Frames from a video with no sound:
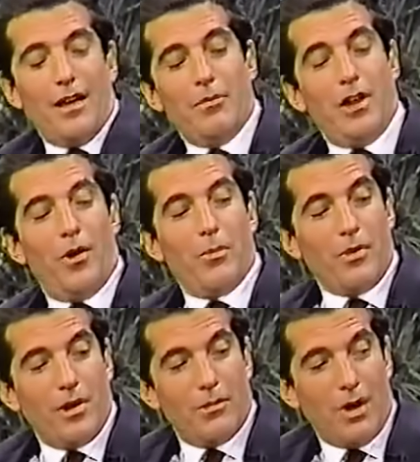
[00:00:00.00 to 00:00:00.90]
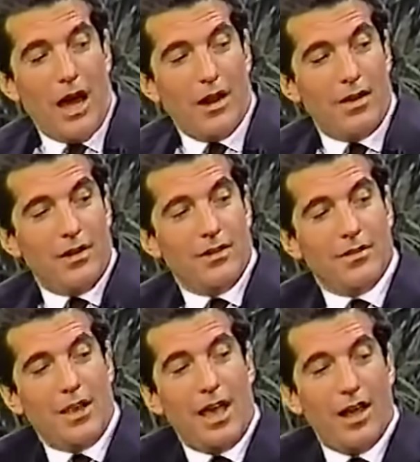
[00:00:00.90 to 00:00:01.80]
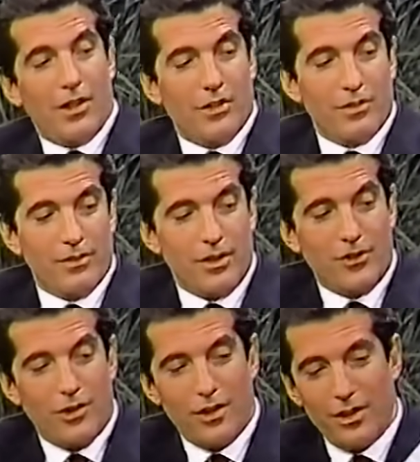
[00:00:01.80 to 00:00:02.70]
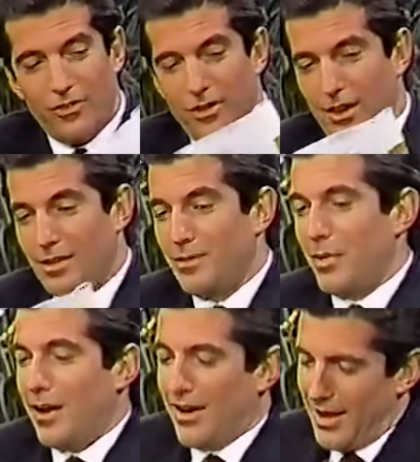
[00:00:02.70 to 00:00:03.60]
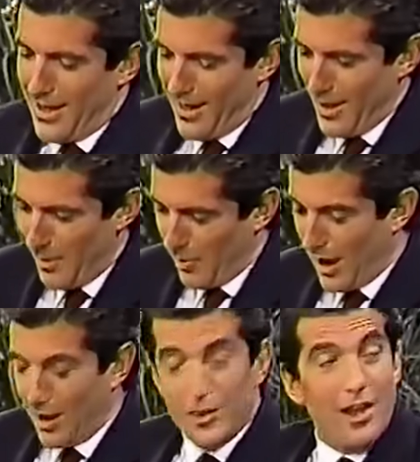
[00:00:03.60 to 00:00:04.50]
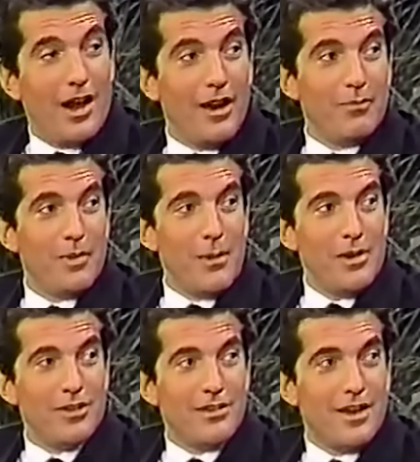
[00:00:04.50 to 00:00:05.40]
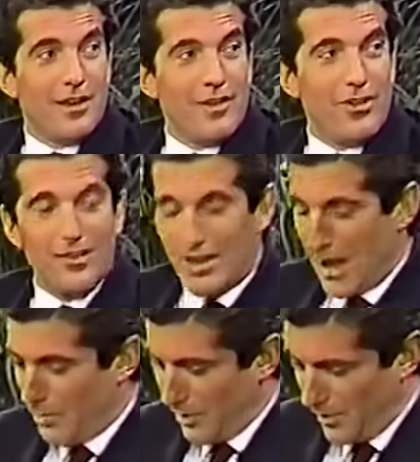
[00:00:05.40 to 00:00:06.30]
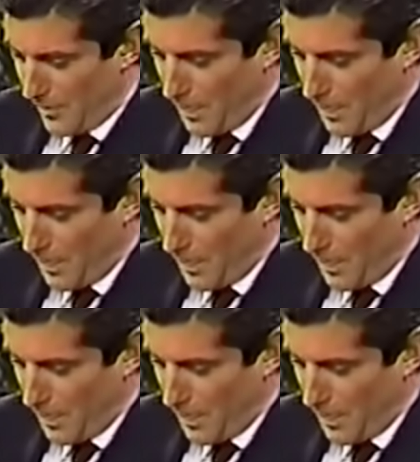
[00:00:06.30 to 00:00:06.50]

I know I'm going to rot in hell eternally for this, but, but I, can I maybe just give Read it a the, sample?